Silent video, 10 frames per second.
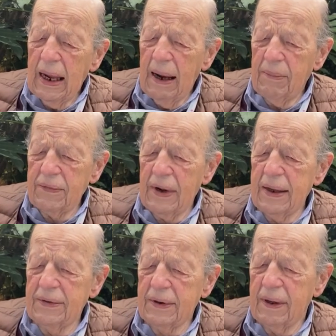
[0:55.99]
and was
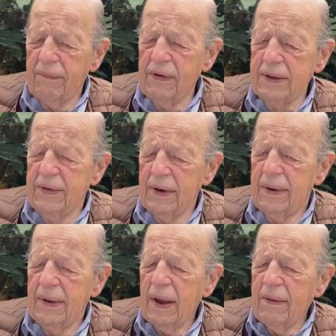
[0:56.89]
later convicted
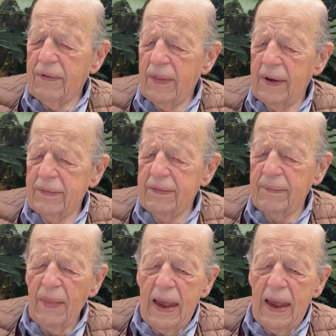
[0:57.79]
for this.